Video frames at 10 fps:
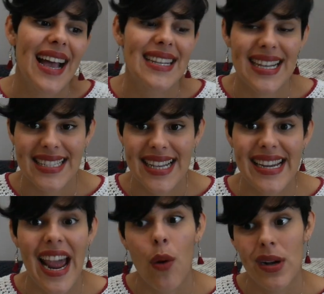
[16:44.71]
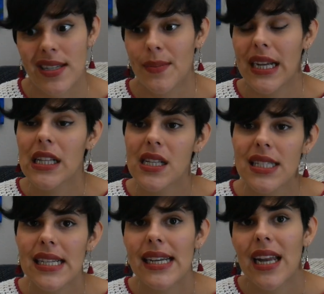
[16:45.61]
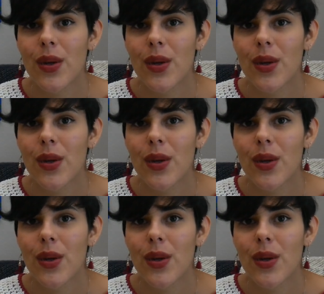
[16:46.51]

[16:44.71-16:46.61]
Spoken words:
as I said, I went to my closet and